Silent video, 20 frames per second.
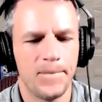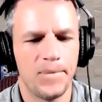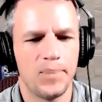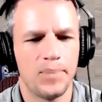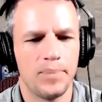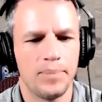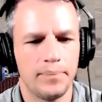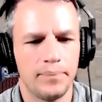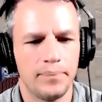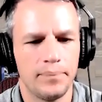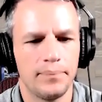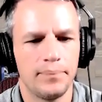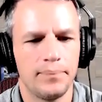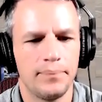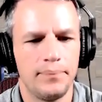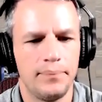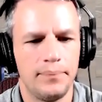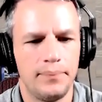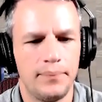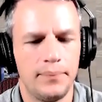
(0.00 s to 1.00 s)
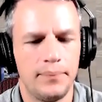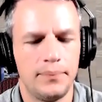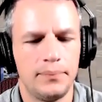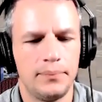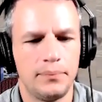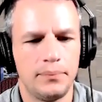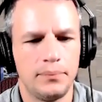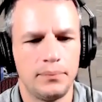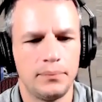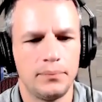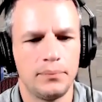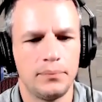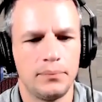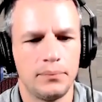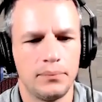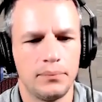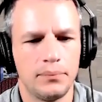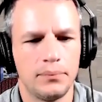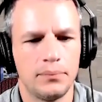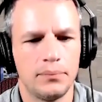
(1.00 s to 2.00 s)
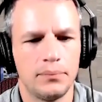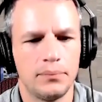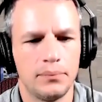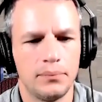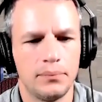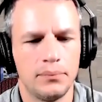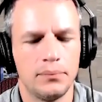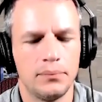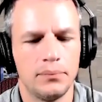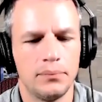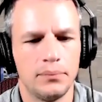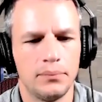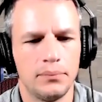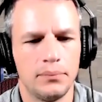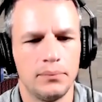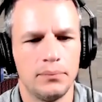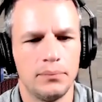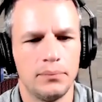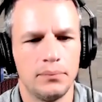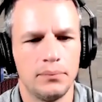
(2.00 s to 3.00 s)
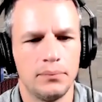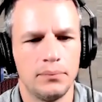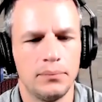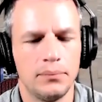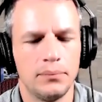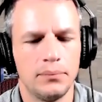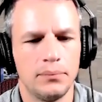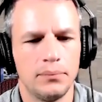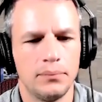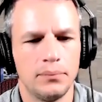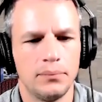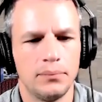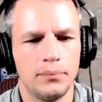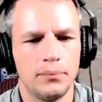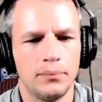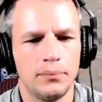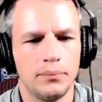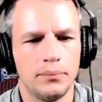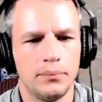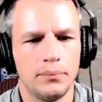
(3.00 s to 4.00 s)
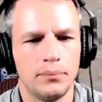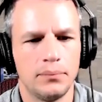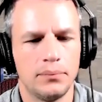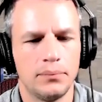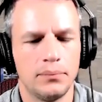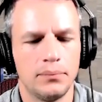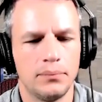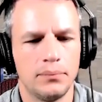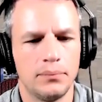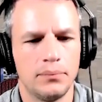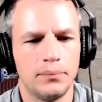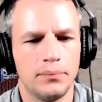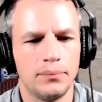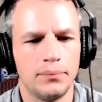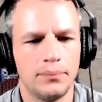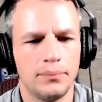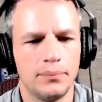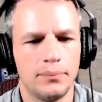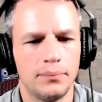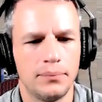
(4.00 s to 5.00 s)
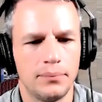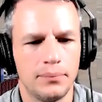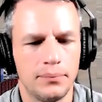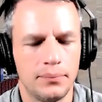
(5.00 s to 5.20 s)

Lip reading: (silent)